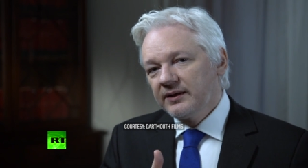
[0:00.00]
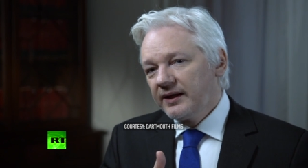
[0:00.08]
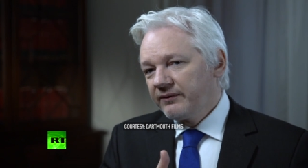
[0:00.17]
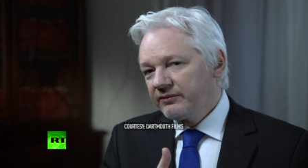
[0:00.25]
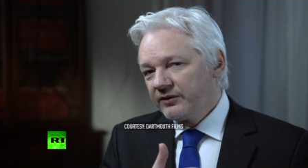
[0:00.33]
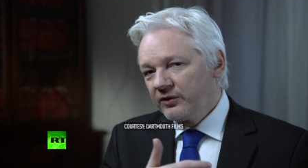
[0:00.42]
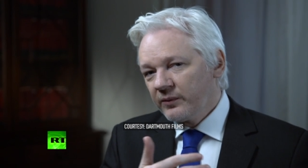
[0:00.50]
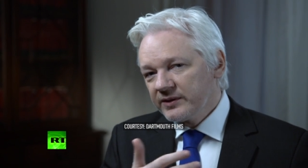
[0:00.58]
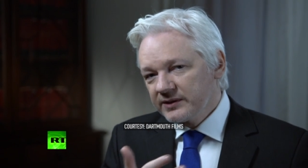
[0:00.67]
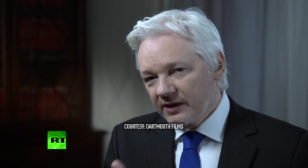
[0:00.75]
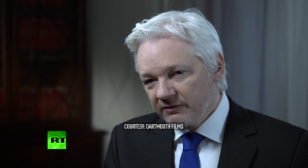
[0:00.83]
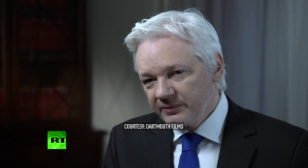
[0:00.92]
even the
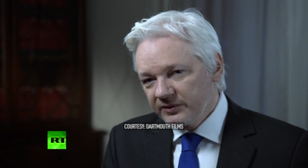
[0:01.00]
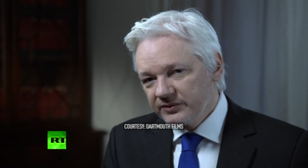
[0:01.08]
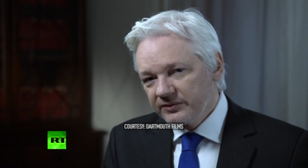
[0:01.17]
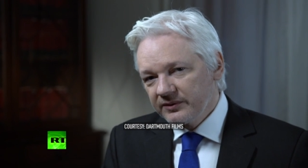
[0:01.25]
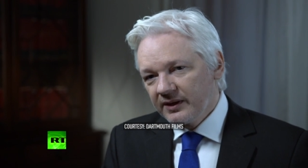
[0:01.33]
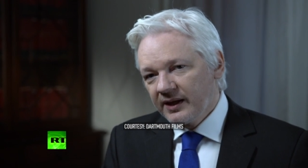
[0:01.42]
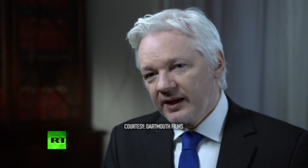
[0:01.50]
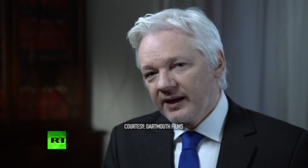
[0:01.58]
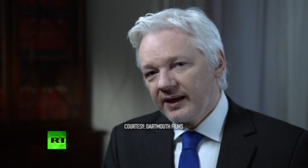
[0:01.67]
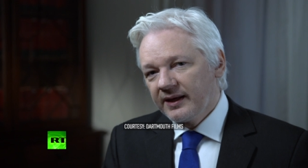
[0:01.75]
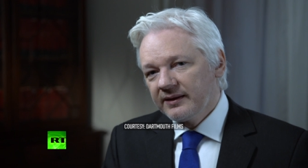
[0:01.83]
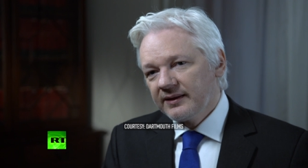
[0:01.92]
US government
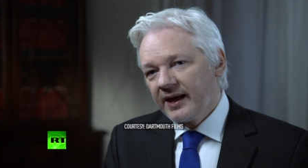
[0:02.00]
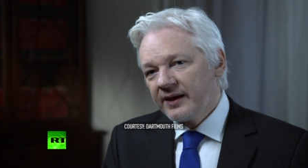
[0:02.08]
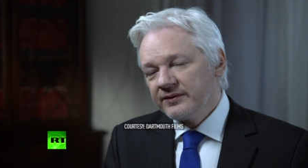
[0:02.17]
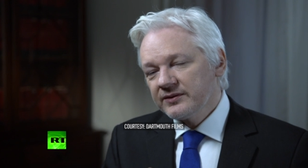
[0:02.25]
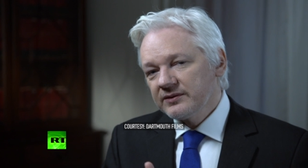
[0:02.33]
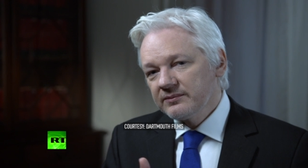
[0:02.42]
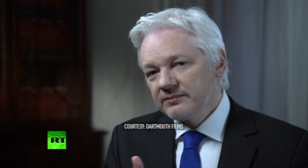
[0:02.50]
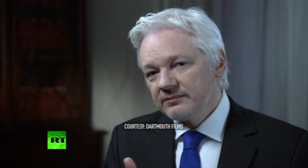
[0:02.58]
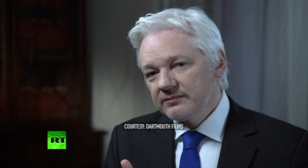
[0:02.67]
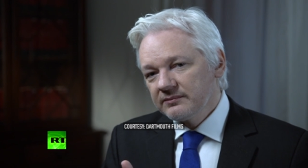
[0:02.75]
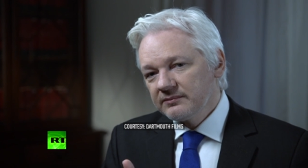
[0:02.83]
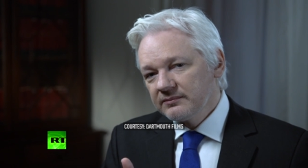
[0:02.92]
has
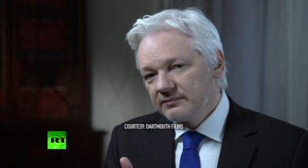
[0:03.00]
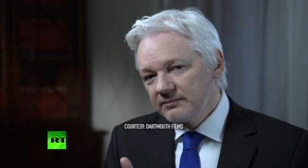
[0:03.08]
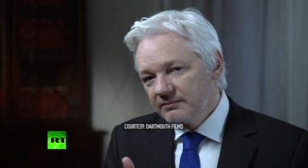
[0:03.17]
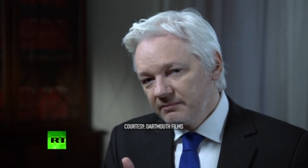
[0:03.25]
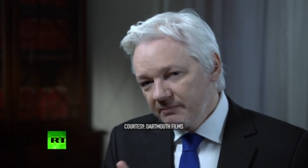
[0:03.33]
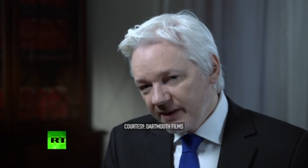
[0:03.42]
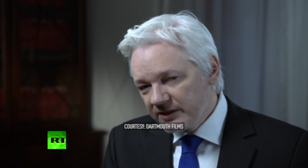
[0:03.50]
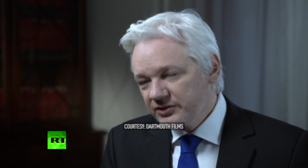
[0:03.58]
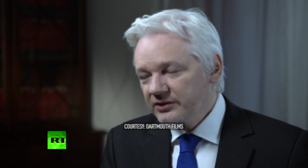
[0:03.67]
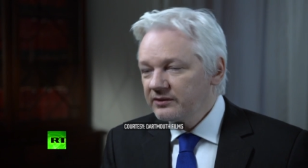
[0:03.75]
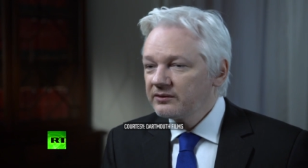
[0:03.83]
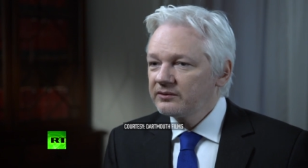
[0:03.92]

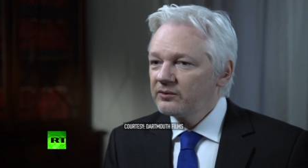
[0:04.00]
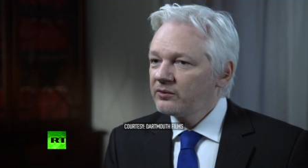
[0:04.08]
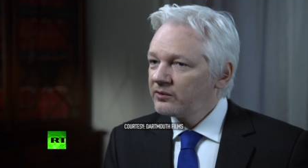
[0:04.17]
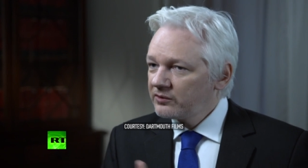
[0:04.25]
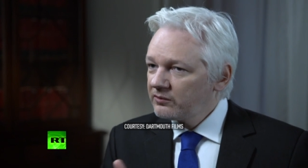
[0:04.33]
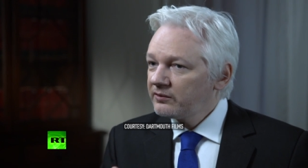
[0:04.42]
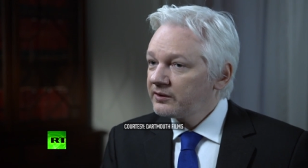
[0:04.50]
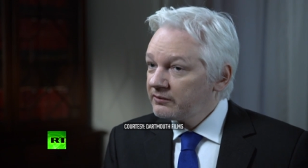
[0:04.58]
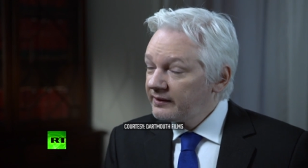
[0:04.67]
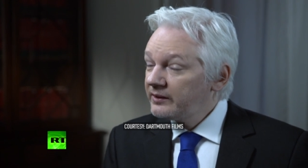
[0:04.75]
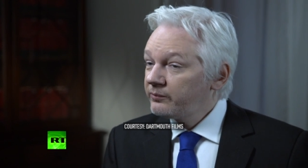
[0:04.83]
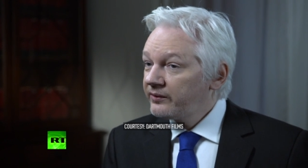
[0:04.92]
mentioned or
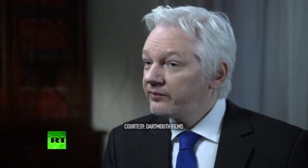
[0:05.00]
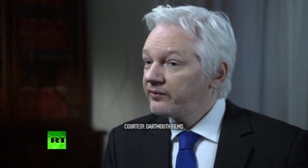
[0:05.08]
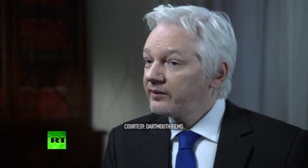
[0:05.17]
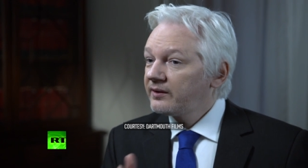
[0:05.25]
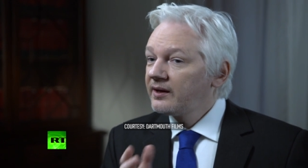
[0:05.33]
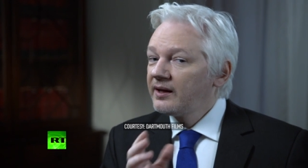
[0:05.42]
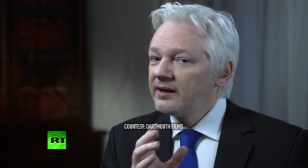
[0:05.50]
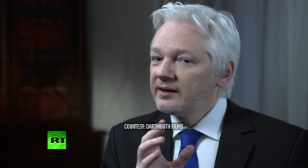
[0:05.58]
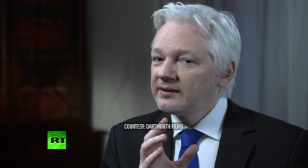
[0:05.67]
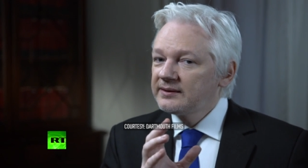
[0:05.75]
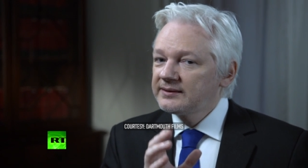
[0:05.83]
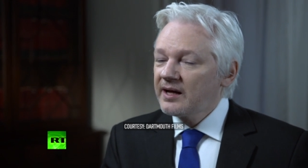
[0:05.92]
agreed with that
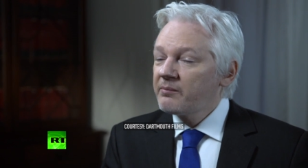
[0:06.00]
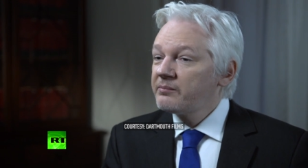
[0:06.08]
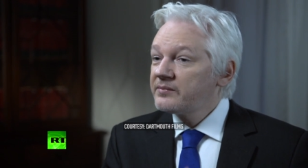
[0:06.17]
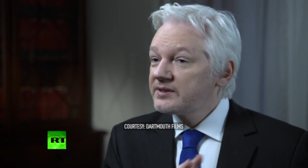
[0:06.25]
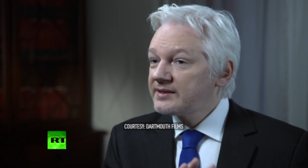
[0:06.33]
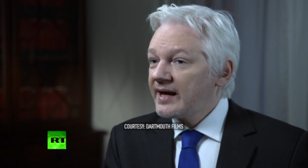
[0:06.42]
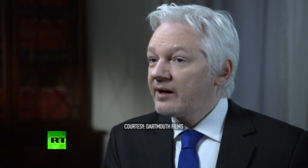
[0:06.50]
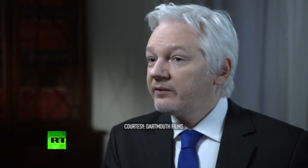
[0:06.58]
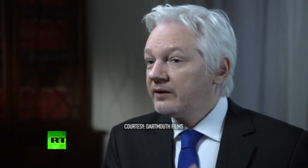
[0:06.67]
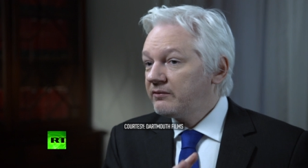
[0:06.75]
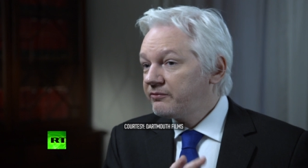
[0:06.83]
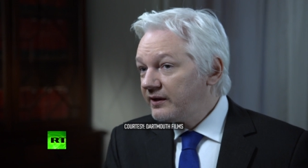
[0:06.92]
some
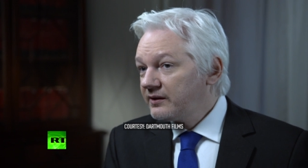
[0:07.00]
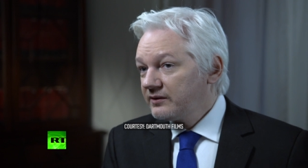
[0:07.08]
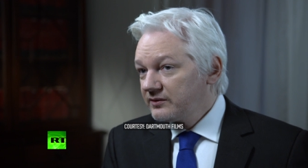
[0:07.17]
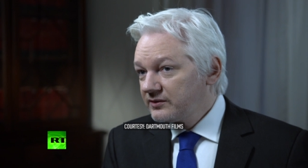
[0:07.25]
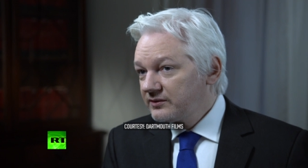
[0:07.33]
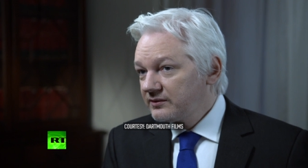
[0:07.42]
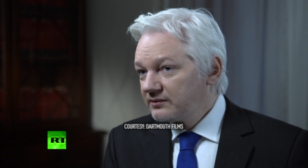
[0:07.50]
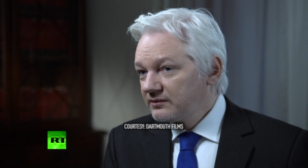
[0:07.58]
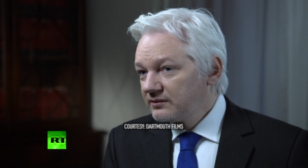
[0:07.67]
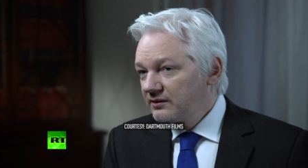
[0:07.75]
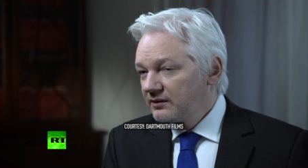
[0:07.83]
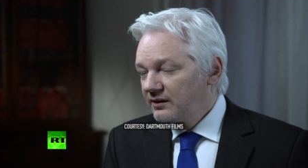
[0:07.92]
Saudi figures
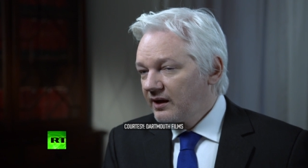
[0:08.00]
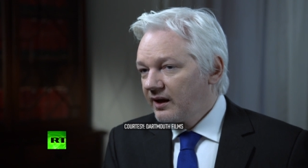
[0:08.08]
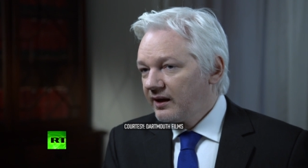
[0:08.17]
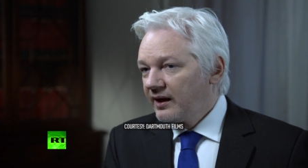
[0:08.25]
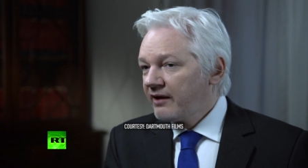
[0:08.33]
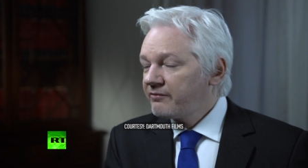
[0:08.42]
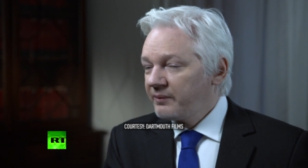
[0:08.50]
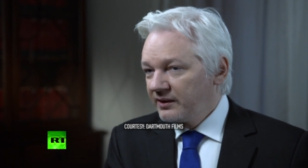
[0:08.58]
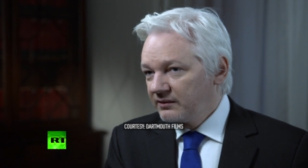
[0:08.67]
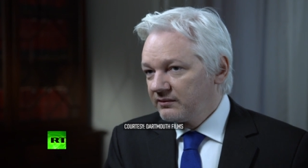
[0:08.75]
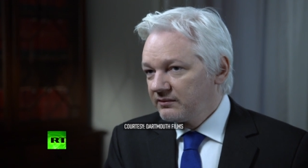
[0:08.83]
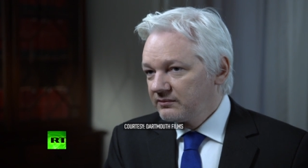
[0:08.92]
have
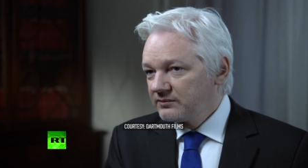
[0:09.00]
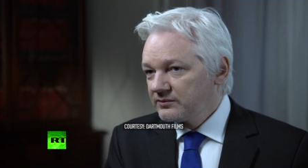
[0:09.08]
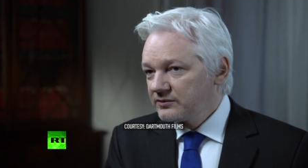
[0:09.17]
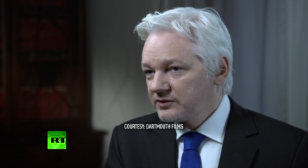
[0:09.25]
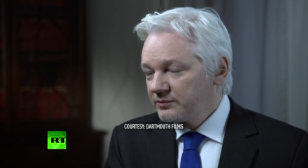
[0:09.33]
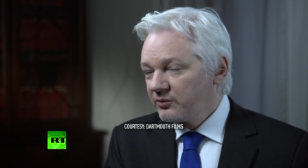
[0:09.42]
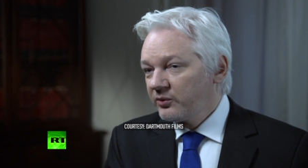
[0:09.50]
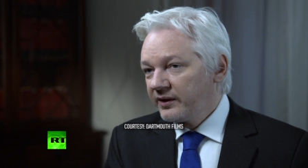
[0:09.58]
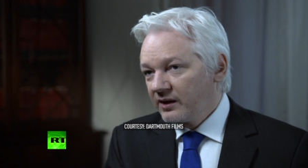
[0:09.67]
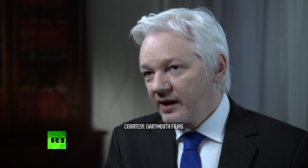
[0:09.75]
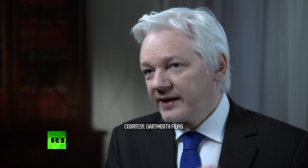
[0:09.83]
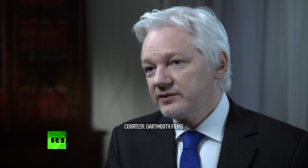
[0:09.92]
been
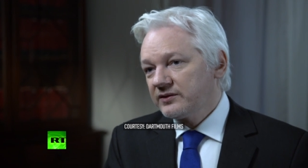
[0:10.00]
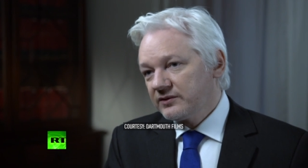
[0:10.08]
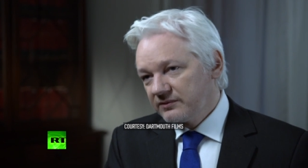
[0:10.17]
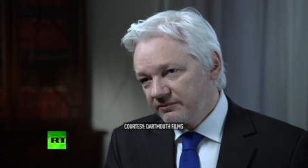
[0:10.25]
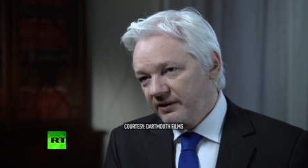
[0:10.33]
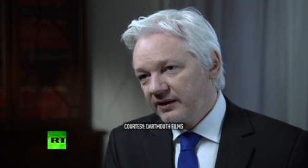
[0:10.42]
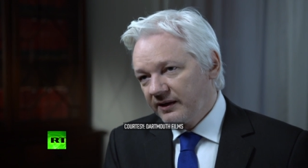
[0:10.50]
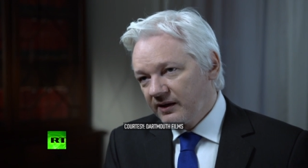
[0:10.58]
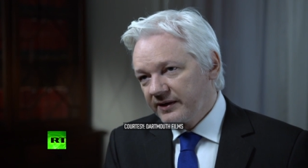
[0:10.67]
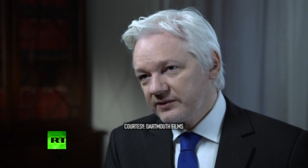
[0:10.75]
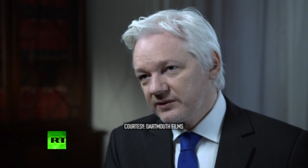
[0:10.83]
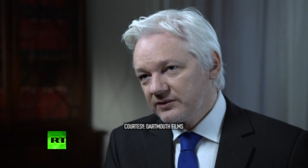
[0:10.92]
supporting ISIS, funding
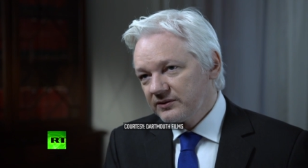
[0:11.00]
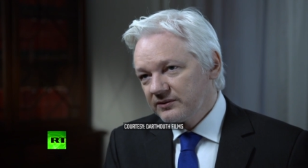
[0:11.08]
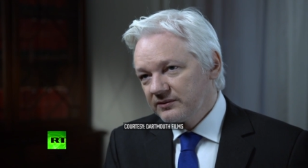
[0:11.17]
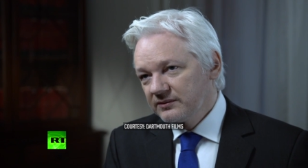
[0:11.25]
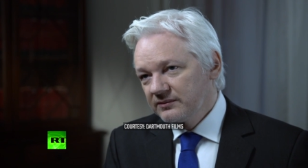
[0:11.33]
ISIS.